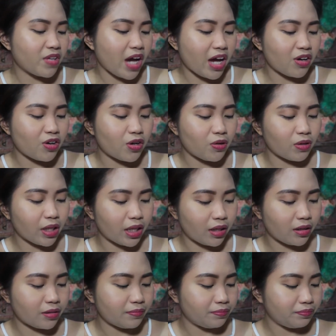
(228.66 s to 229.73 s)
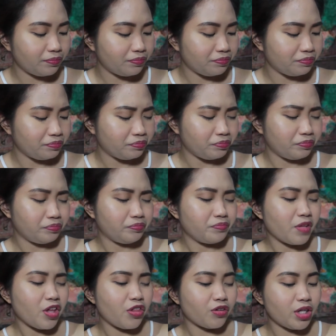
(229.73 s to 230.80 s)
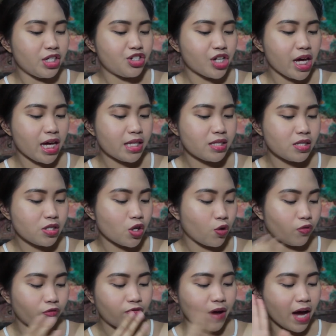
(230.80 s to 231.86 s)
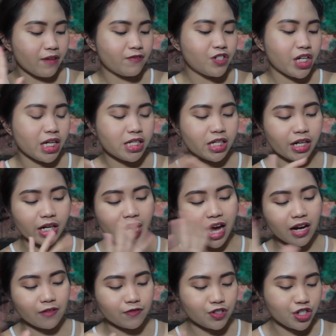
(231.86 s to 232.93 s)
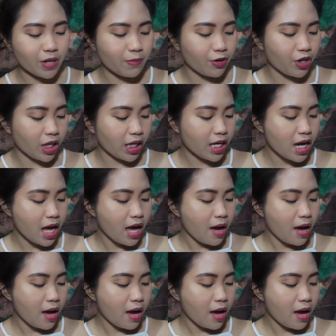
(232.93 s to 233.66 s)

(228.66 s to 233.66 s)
I don't know, like 5 shades that are kind of shimmery,